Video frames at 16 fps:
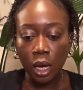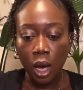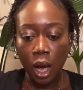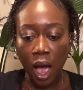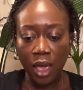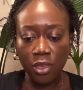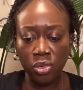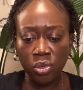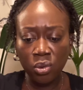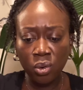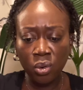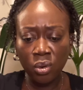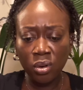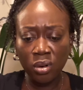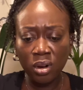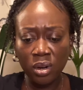I
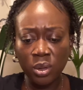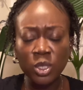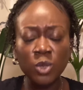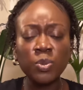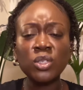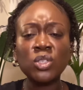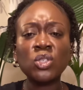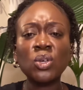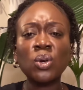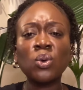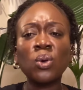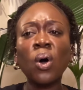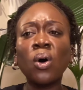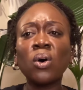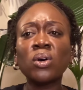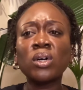thought, oh, it's been so
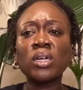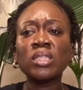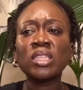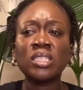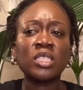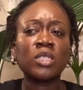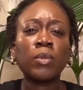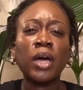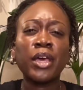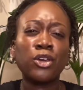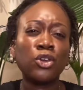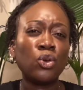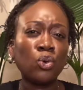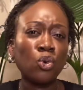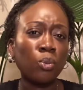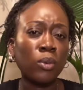long. This is my
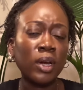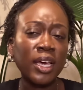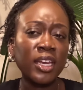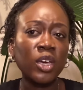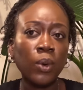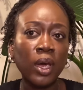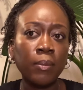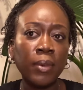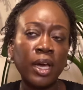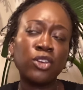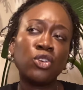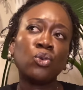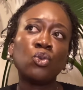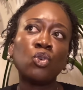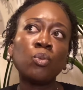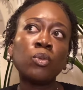new normal anyway. My
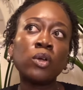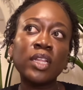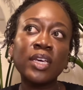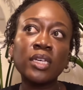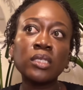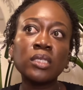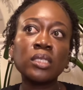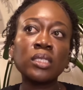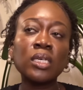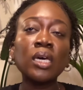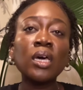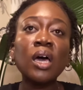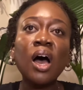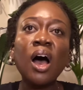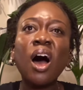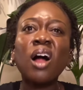new normal is
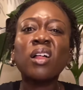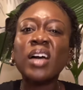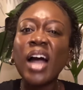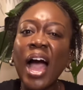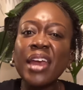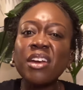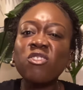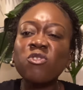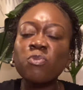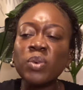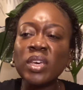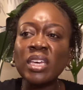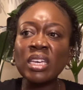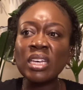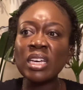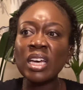I'll kind of
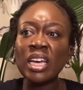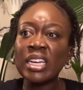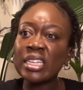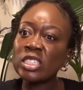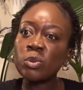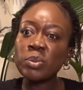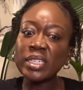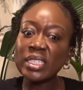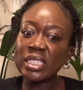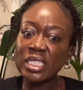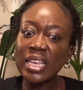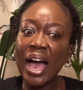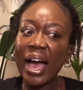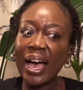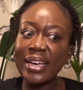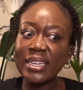be a little bit
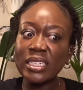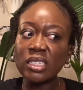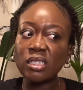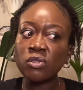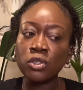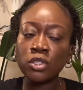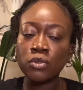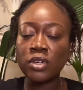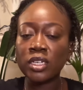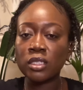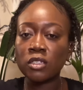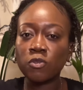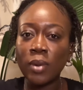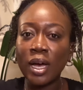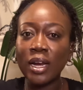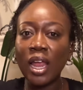sad for the rest
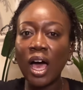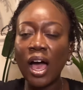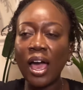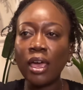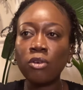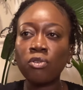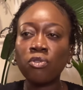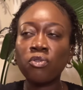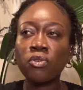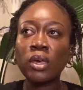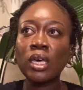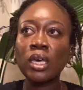of my life.